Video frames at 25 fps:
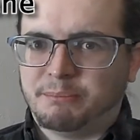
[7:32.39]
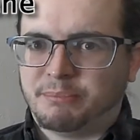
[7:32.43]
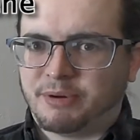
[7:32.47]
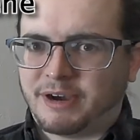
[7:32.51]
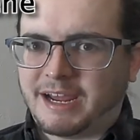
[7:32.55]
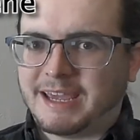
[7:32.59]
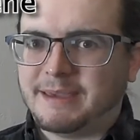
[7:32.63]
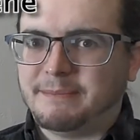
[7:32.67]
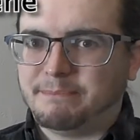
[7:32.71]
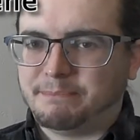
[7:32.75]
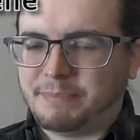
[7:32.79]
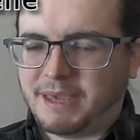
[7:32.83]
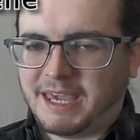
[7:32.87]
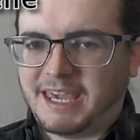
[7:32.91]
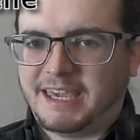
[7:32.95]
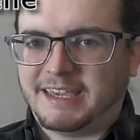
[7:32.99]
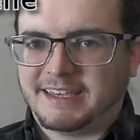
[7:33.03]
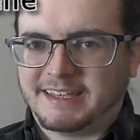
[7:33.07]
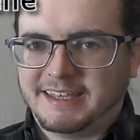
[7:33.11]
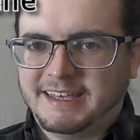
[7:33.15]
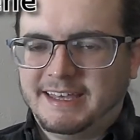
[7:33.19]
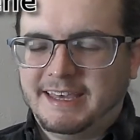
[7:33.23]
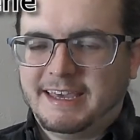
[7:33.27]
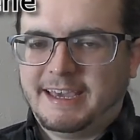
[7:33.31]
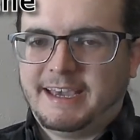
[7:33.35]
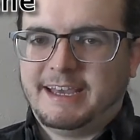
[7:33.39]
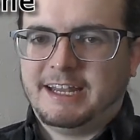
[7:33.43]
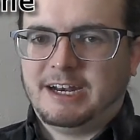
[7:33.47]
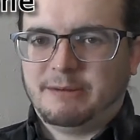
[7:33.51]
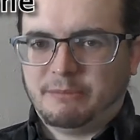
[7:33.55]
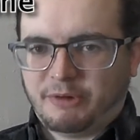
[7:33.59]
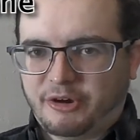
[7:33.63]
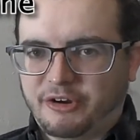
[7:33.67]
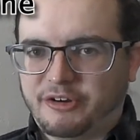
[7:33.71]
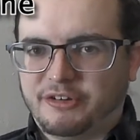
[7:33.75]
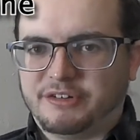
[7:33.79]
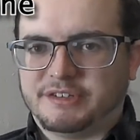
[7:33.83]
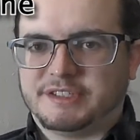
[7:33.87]
bright pink in a
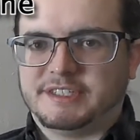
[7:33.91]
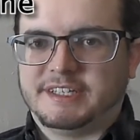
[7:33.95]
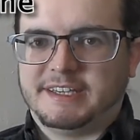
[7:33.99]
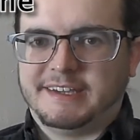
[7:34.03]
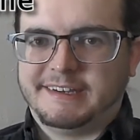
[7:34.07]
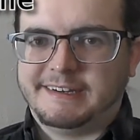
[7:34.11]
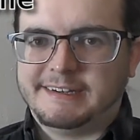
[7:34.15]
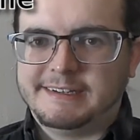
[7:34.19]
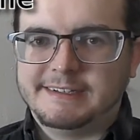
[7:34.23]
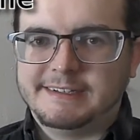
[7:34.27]
murder scene.